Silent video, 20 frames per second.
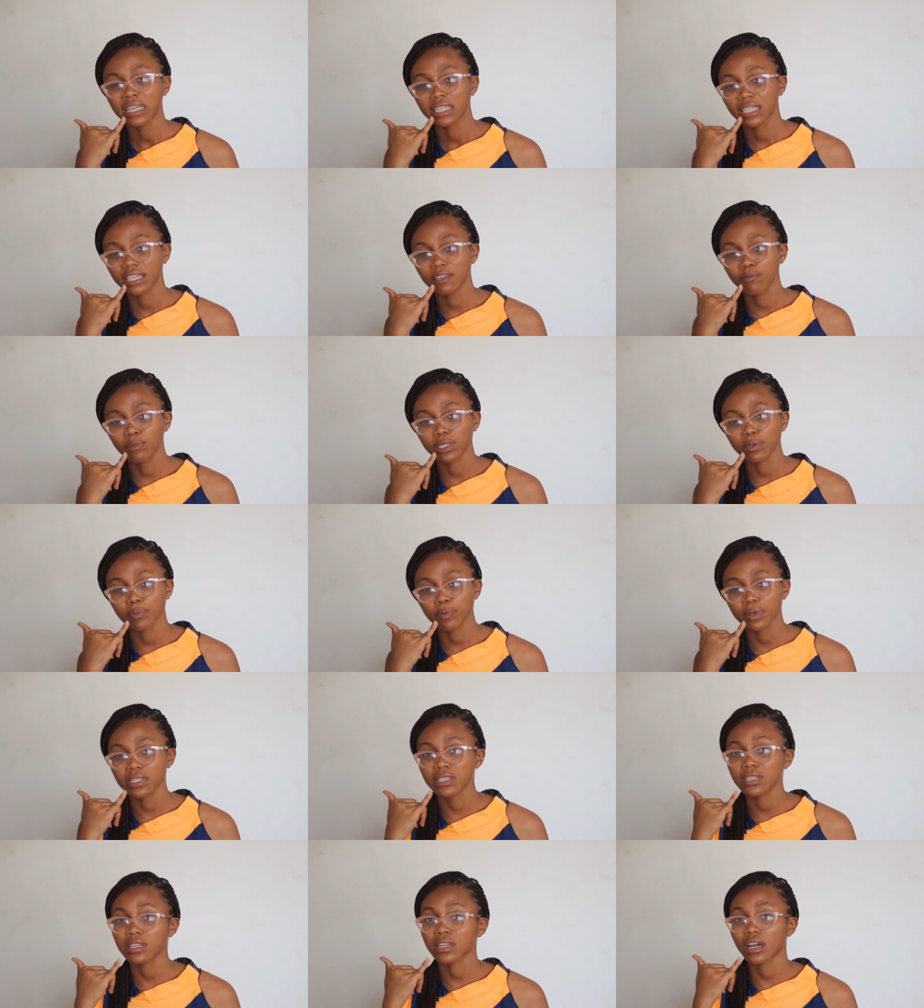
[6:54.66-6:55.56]
Give me the
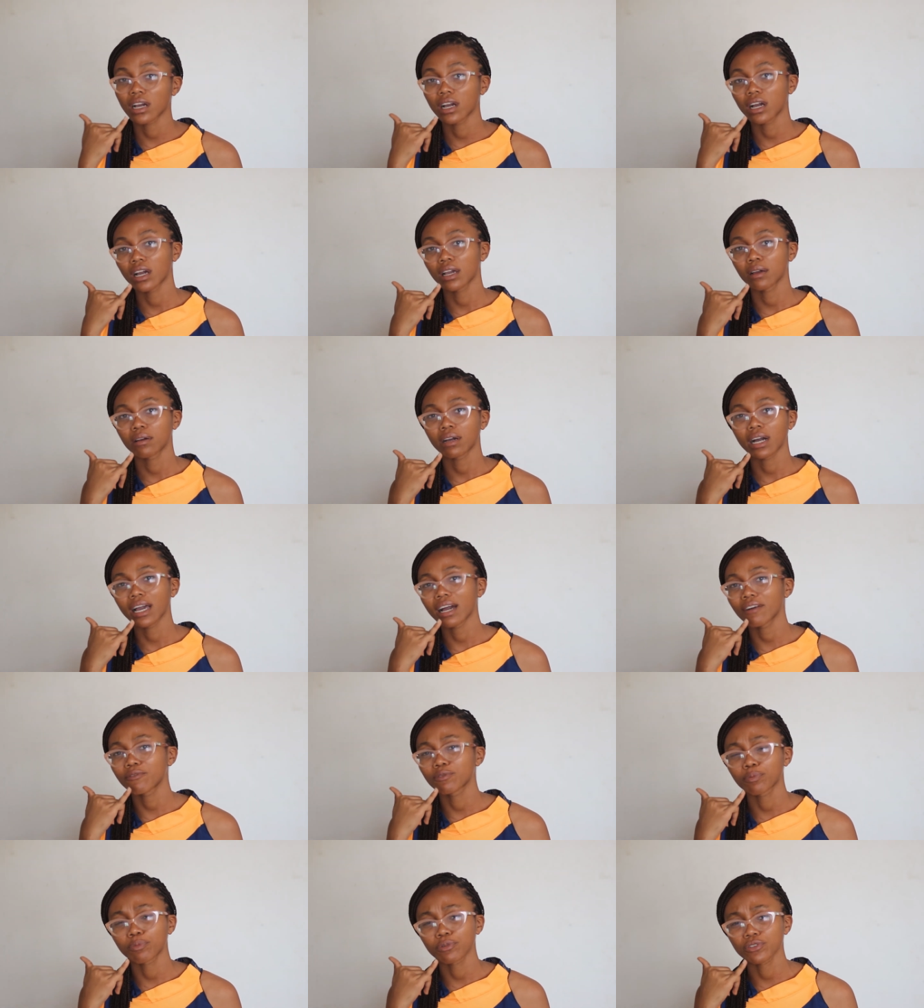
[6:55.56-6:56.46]
person. I
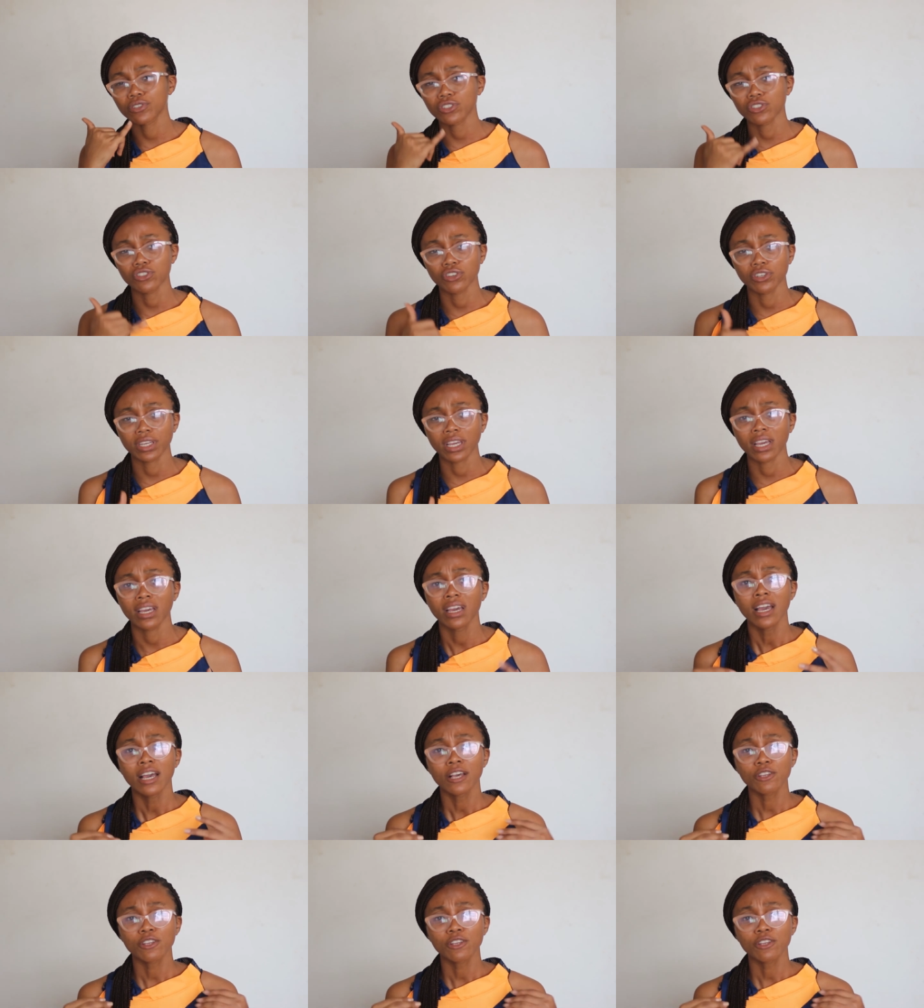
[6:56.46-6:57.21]
have a position here.